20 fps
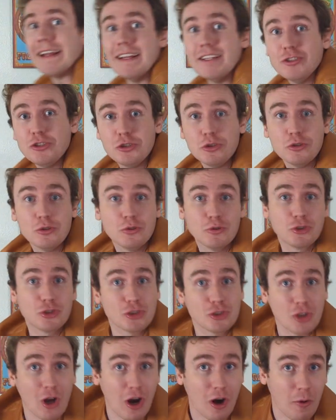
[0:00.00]
into
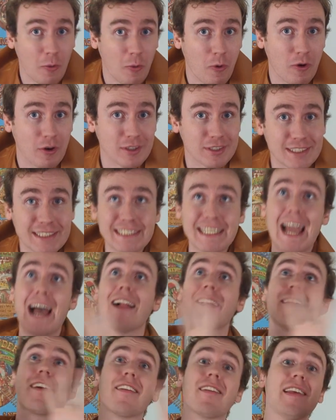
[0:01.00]
Star Wars
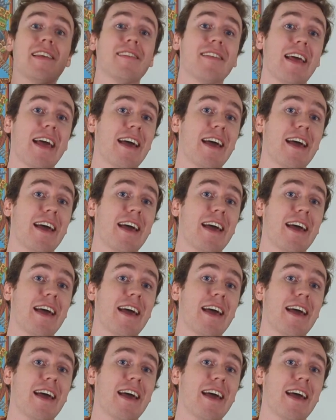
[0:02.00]
Galaxy's